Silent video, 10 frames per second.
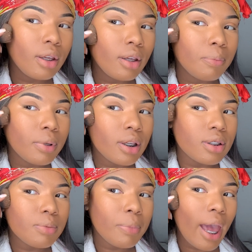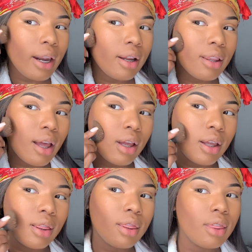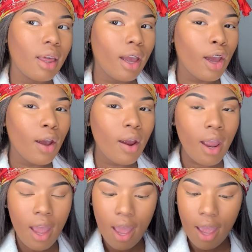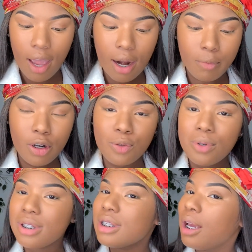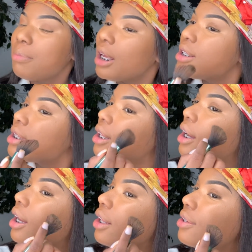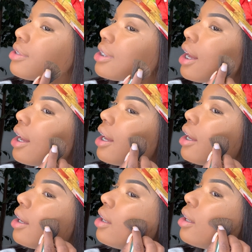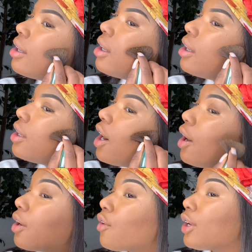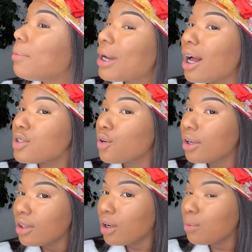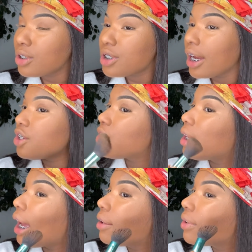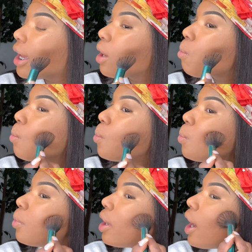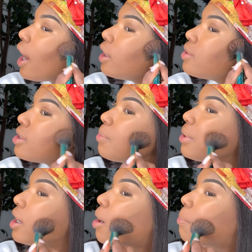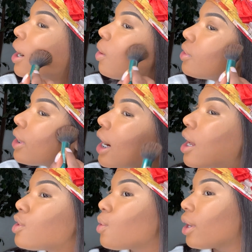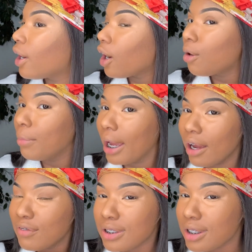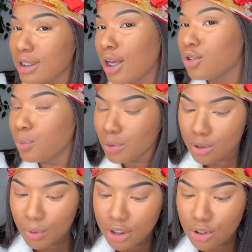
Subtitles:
place patting that in there. And I'm gonna do the same thing to the other side. Y'all, cream contour though would change your life. Like, I used to be a powder contour girl, but ever since I switched